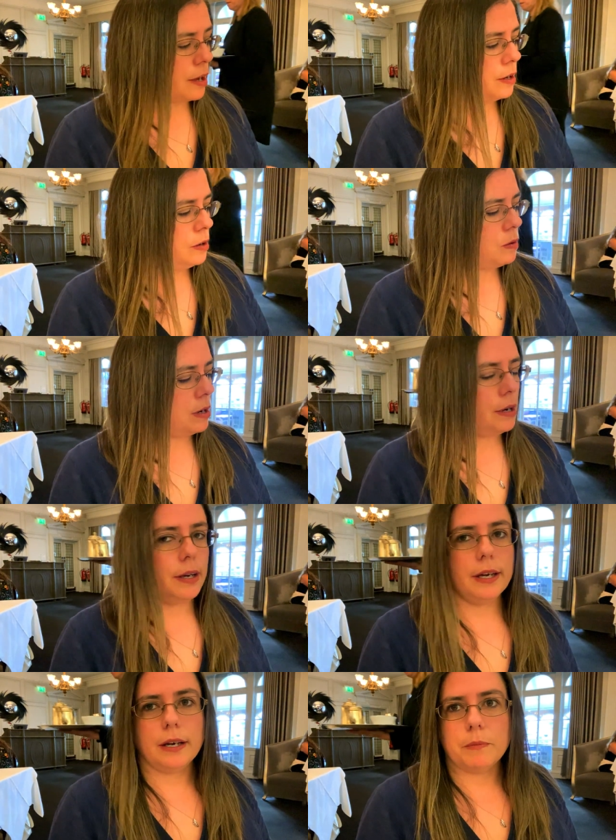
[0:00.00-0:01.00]

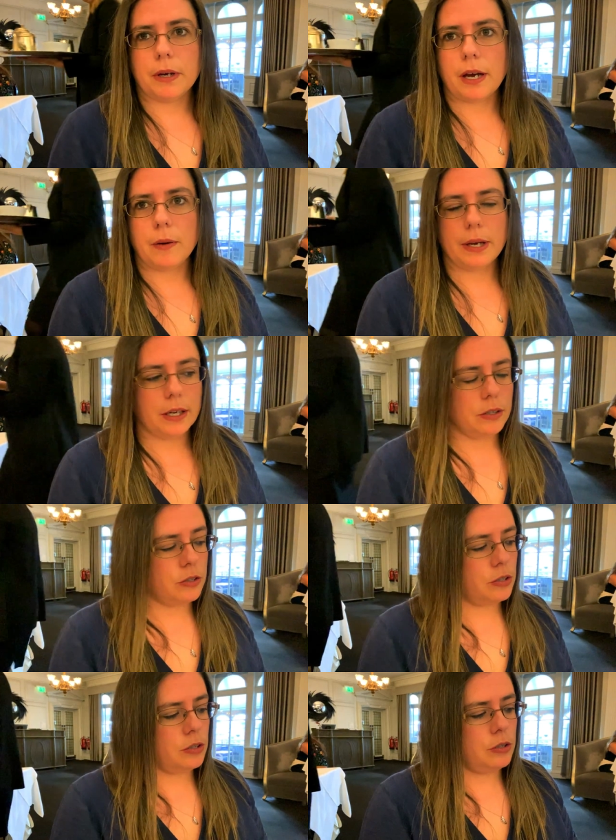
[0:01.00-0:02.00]
I am going
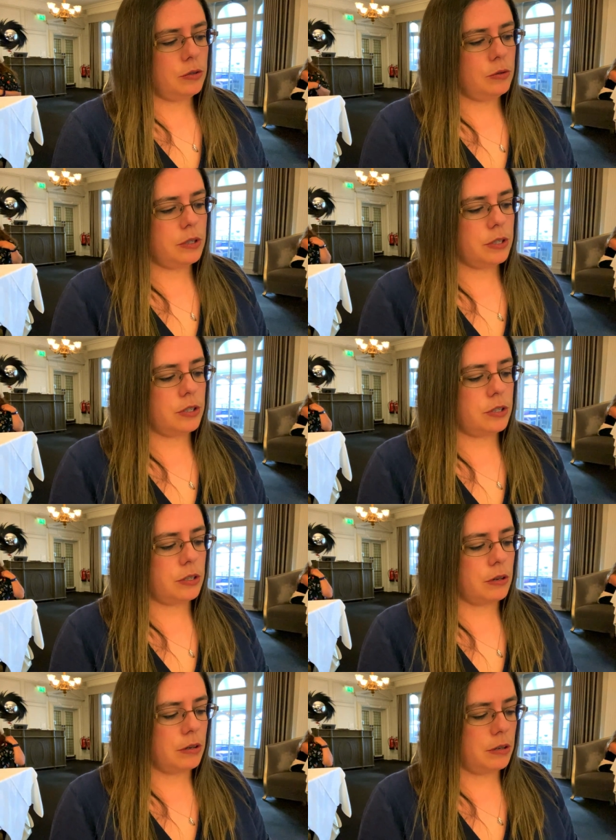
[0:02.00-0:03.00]
to
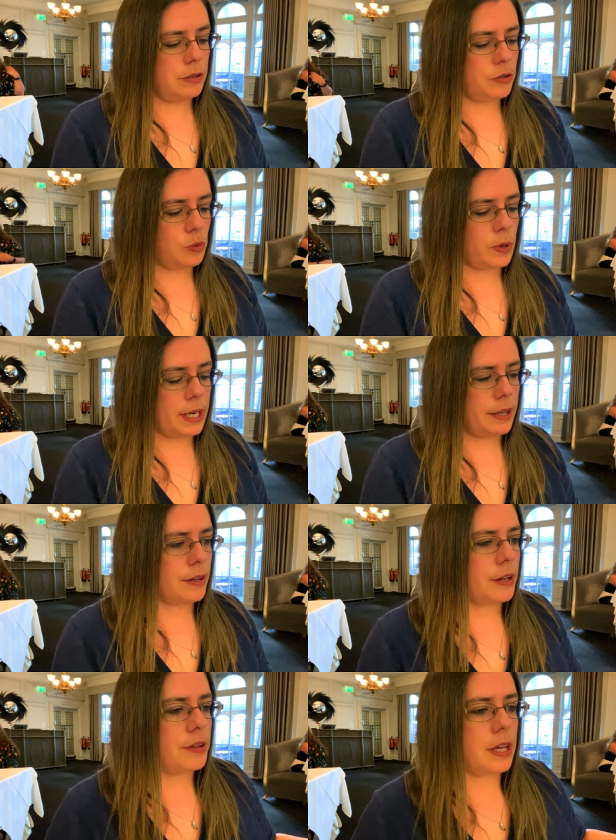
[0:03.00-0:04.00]
start with
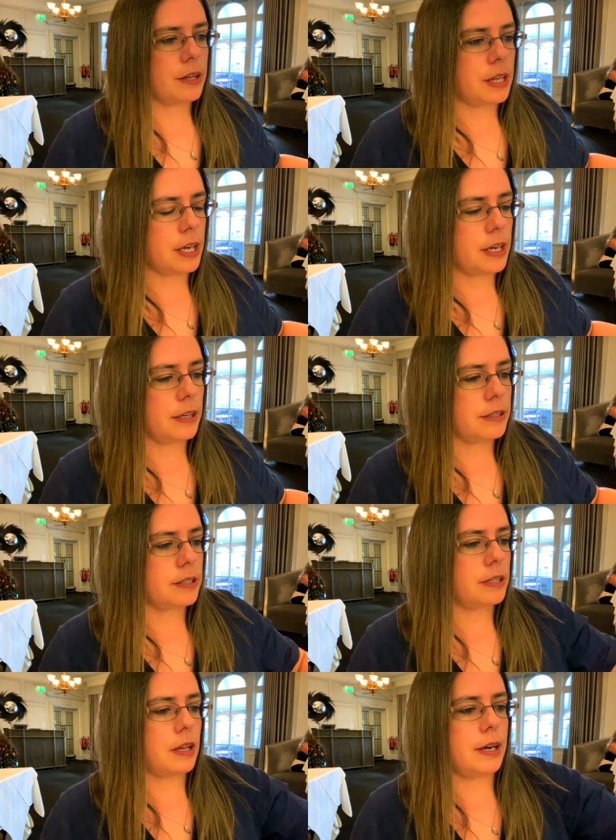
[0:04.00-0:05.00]
I think the
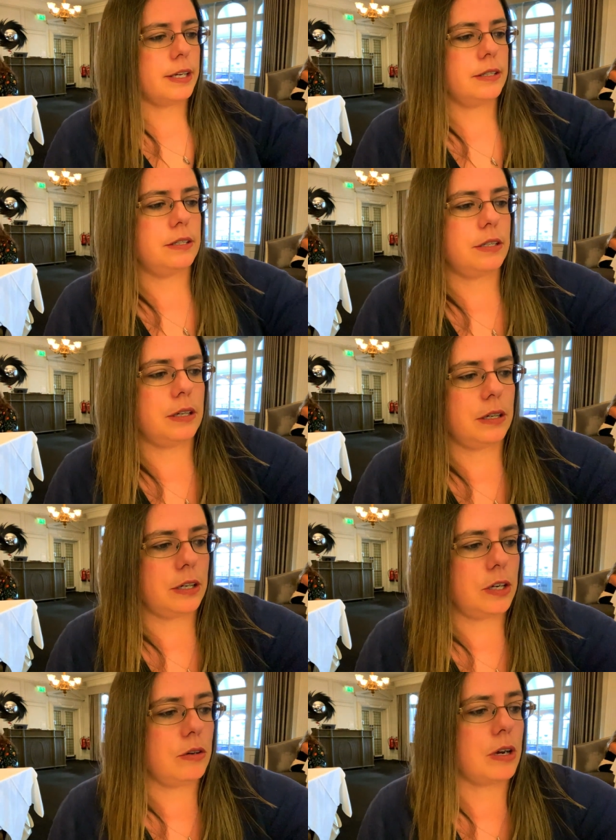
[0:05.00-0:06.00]
sliced
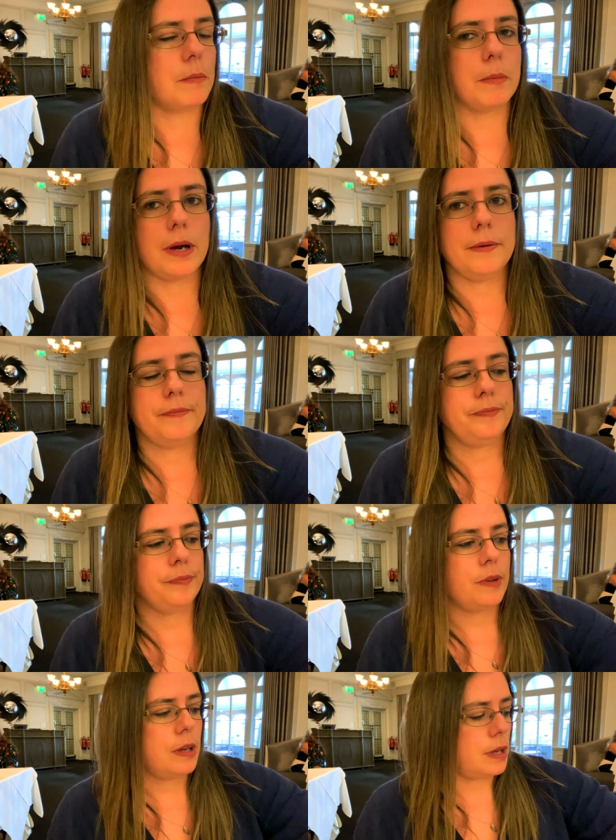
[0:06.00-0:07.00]
cucumber
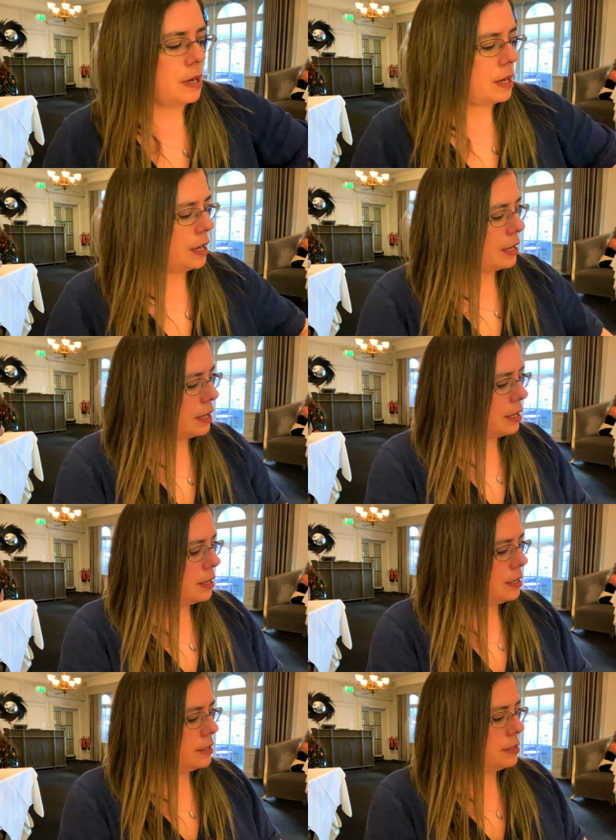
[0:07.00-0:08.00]

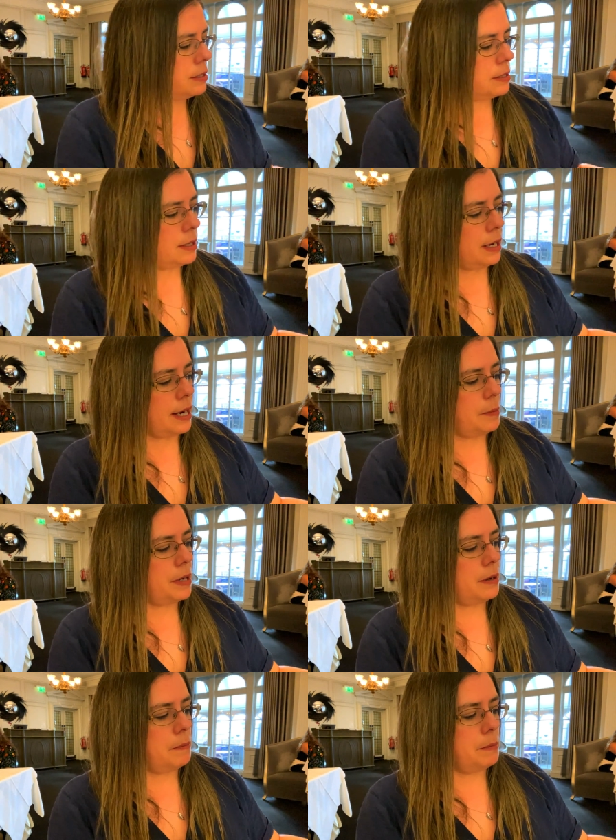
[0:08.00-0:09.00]
and
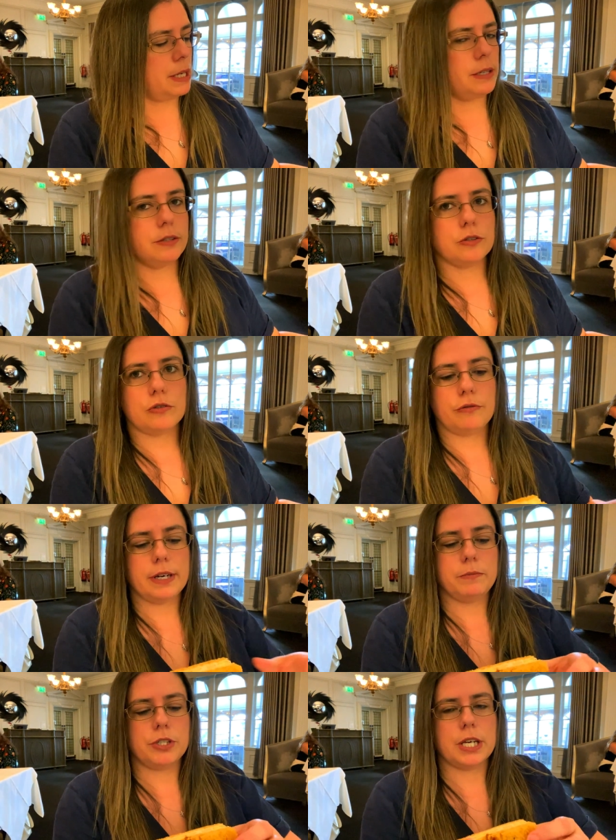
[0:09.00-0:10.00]
lemon and mint
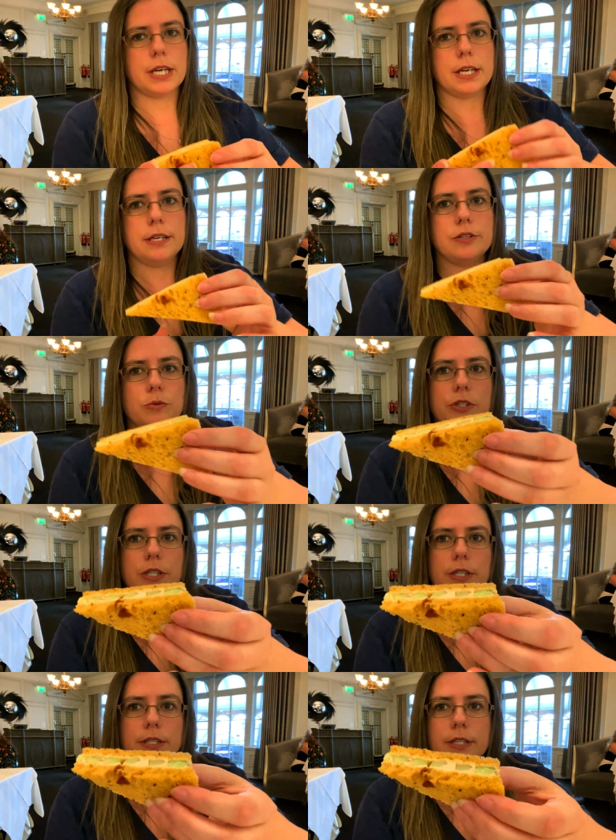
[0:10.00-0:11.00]
cream cheese which
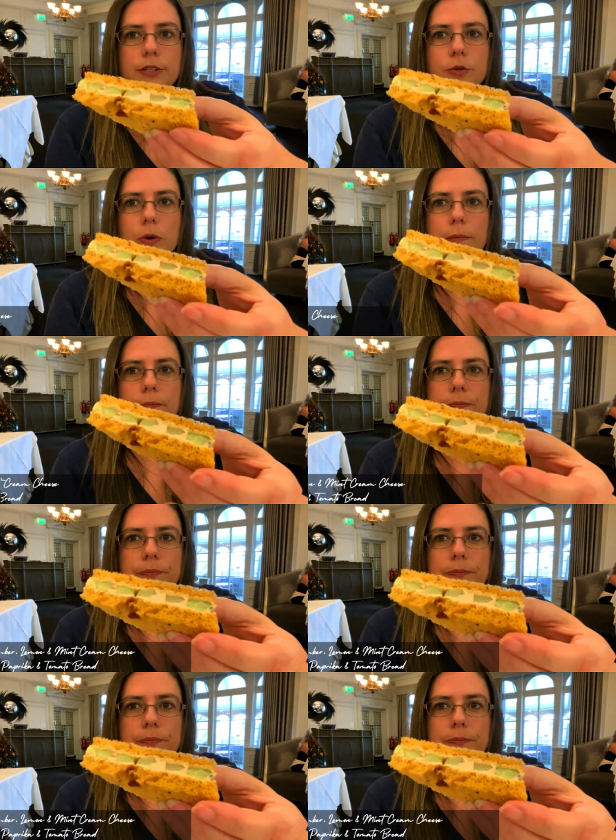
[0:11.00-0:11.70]
is this one